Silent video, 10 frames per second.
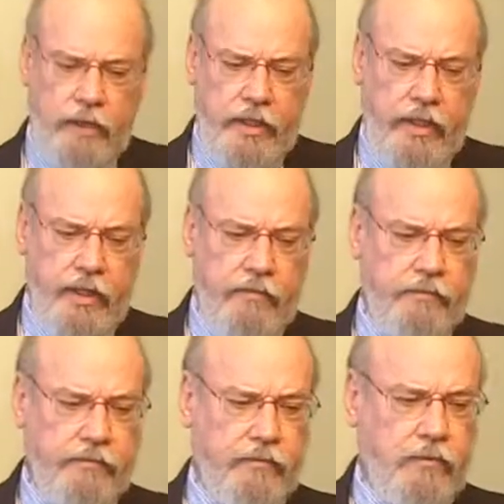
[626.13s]
right now?
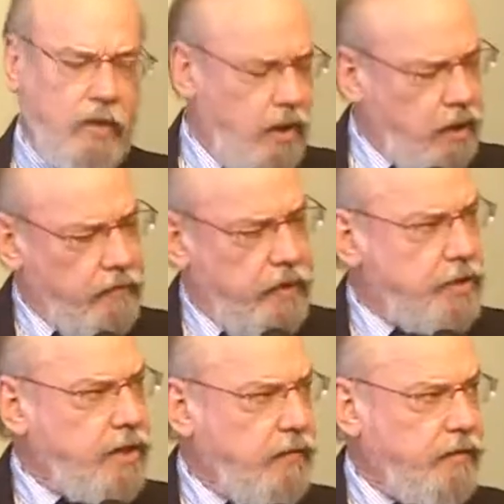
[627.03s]
With all of
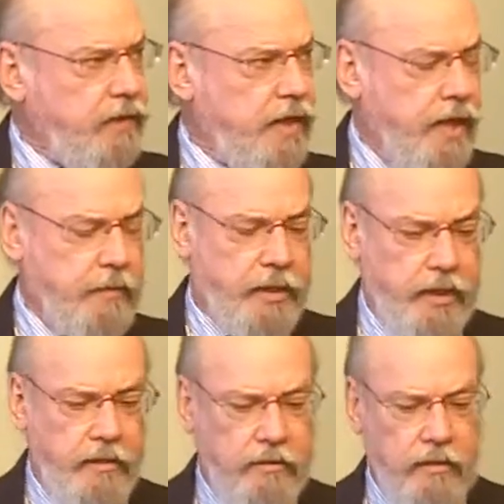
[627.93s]
our stuff that's
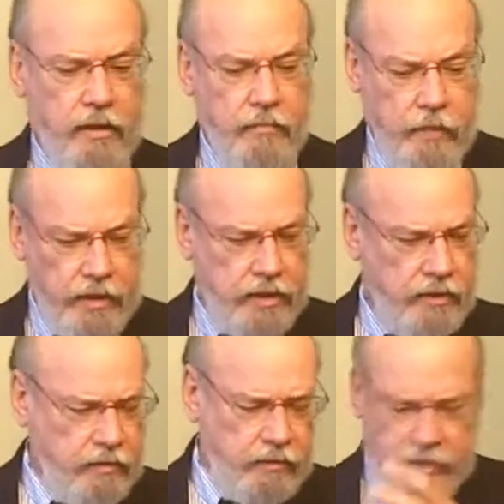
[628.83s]
happening,
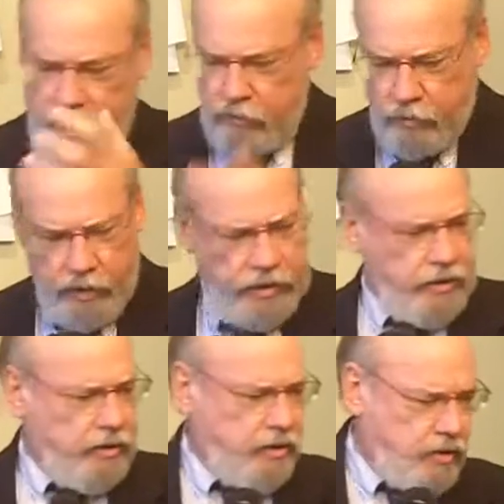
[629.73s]
mixed of
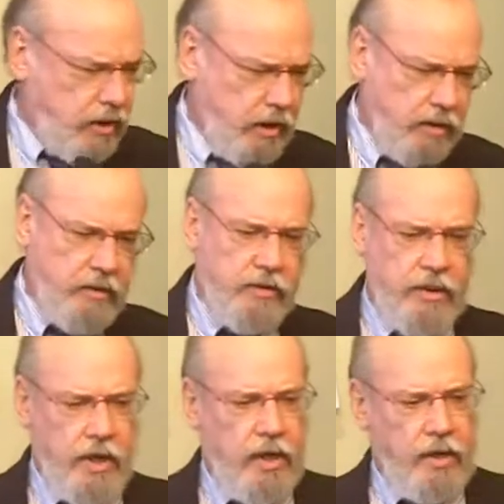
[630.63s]
celebrations,
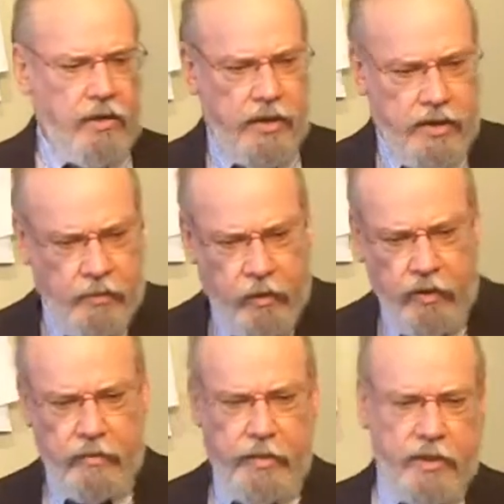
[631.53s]
sorrows,
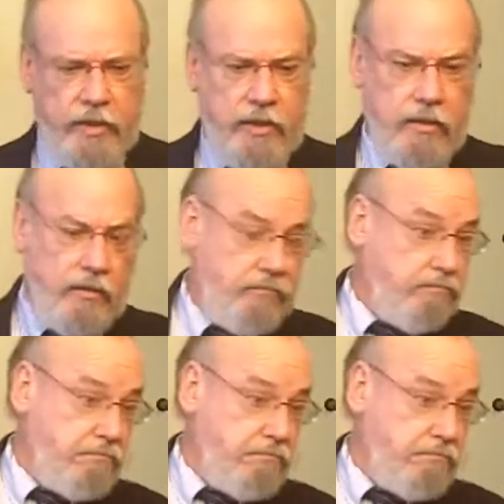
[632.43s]
disappointments,